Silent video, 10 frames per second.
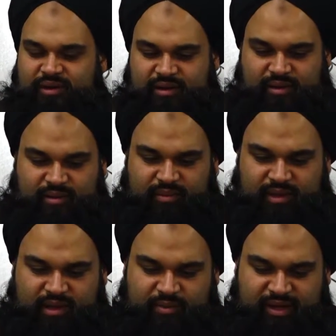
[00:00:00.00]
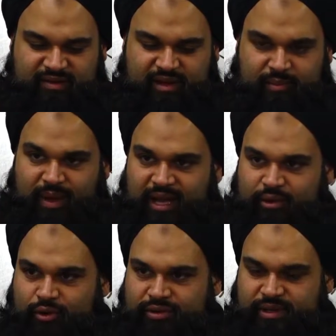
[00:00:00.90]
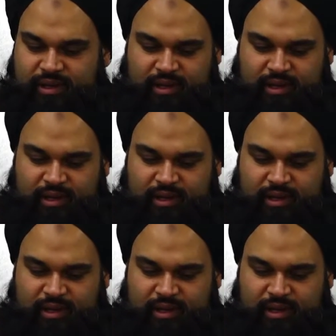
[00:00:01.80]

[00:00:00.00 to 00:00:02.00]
in a place called Balakot,